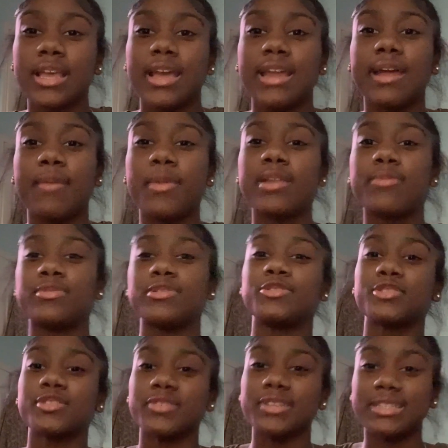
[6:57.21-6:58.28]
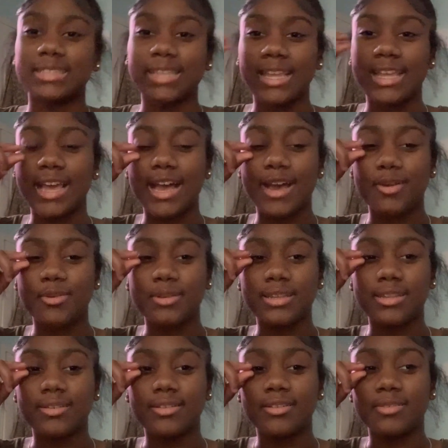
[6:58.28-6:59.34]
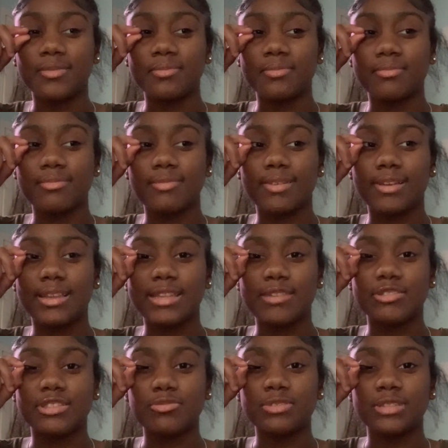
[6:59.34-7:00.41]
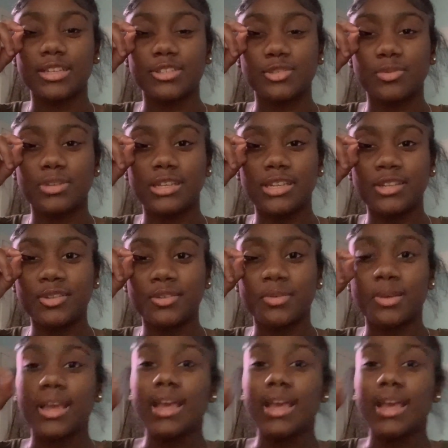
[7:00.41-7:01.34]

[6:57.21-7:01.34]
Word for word: And I made up a story saying how he, um, he, she was like, so what did he do?